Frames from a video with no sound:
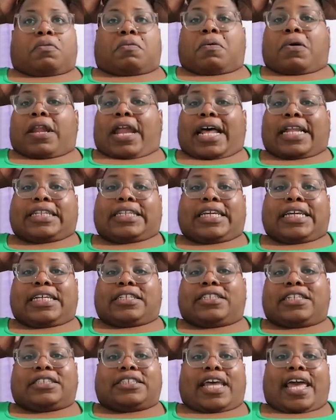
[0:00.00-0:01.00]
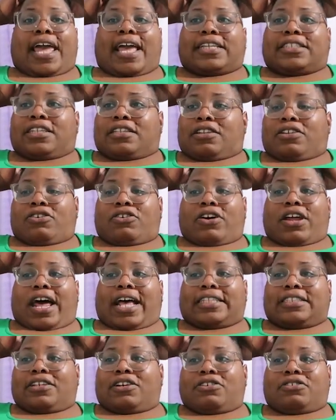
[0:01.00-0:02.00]
what I did just to ask the Lord.
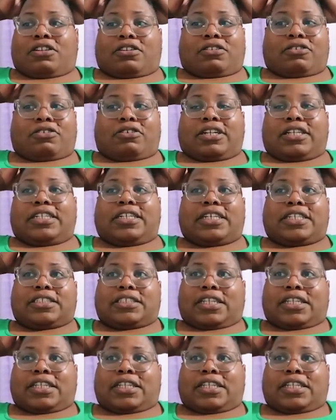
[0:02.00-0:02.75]
I told the Lord I